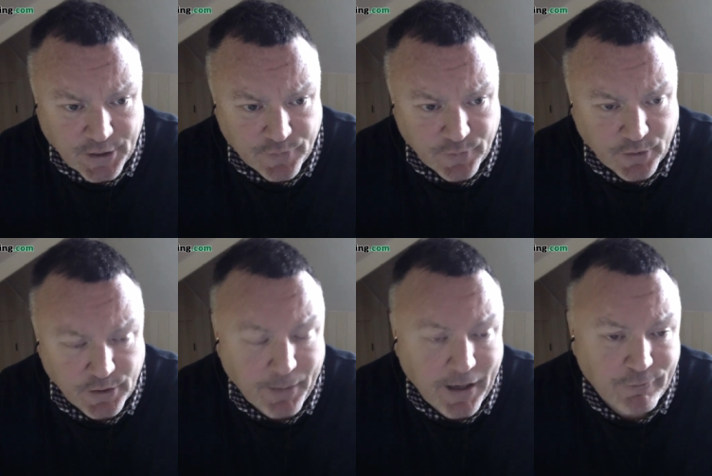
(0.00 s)
at Sedgefield,
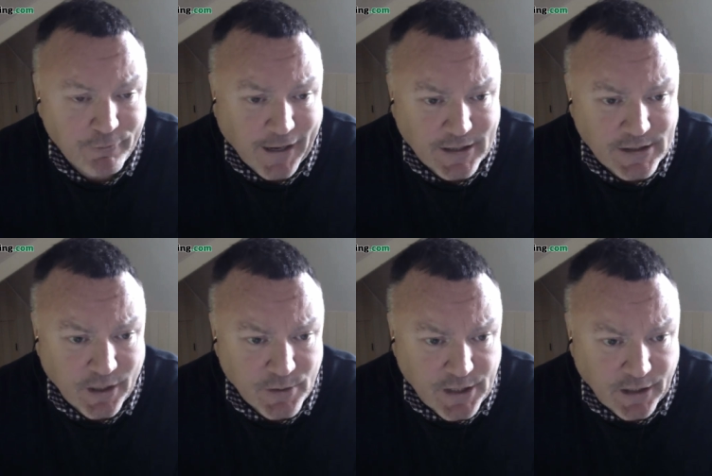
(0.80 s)
and the bare facts
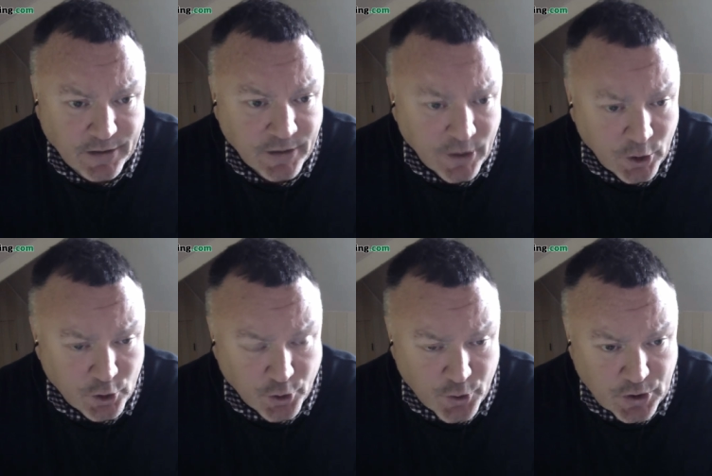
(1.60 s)
don't tell the
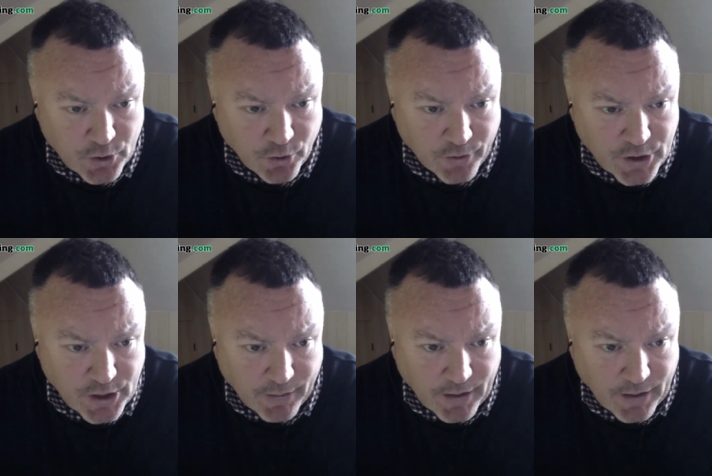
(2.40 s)
true story, Joe.